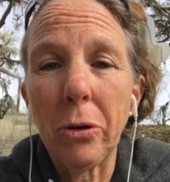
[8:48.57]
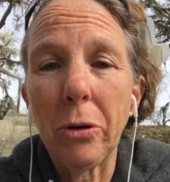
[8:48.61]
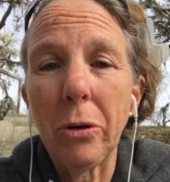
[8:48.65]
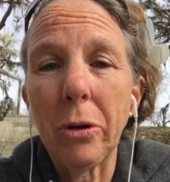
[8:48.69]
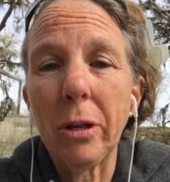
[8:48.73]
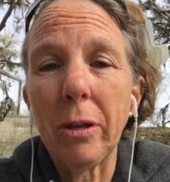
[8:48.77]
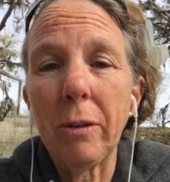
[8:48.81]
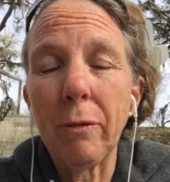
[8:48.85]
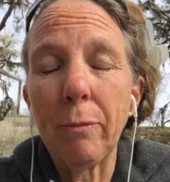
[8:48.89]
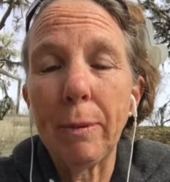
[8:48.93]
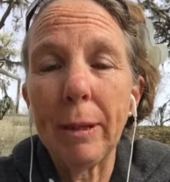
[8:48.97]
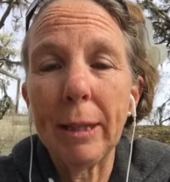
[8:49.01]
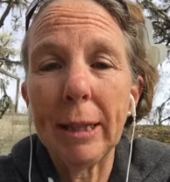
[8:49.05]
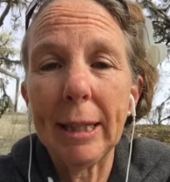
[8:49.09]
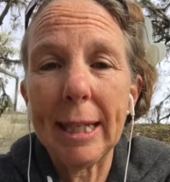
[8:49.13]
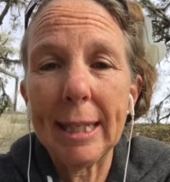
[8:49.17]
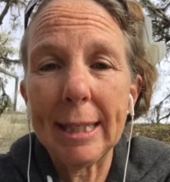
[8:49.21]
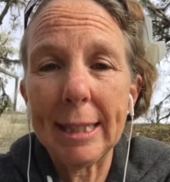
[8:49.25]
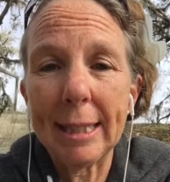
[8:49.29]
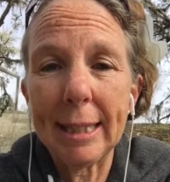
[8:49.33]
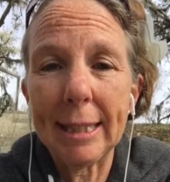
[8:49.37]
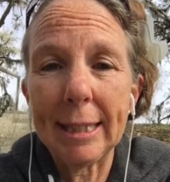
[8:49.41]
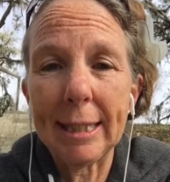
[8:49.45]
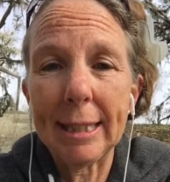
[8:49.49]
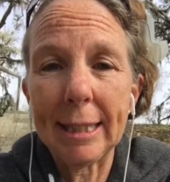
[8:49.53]
or you've been
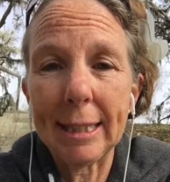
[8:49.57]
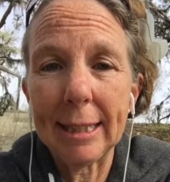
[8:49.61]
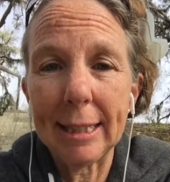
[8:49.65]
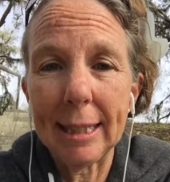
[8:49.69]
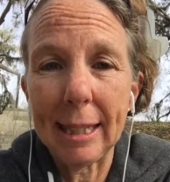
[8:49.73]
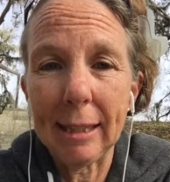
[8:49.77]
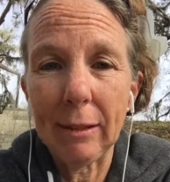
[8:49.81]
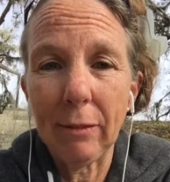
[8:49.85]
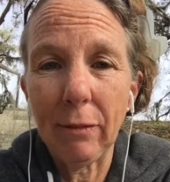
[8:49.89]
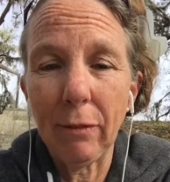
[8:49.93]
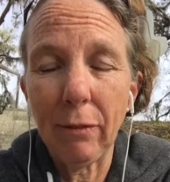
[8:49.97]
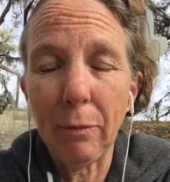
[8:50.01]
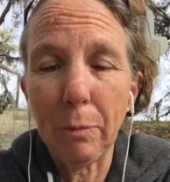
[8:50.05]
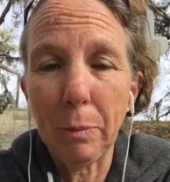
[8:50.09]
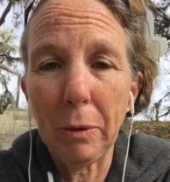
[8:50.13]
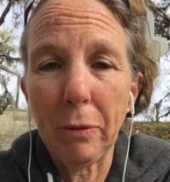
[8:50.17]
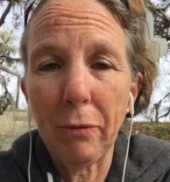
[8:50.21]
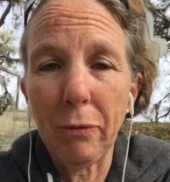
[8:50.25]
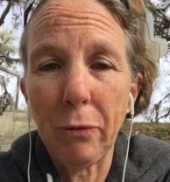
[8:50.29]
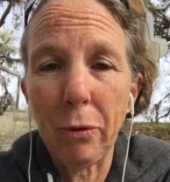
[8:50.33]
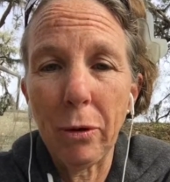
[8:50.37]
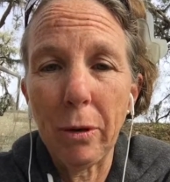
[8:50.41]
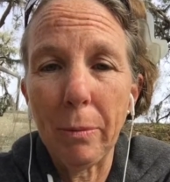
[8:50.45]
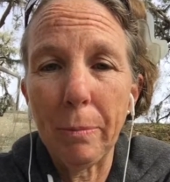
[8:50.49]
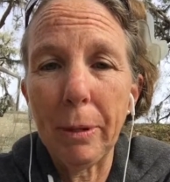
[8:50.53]
less than successful before,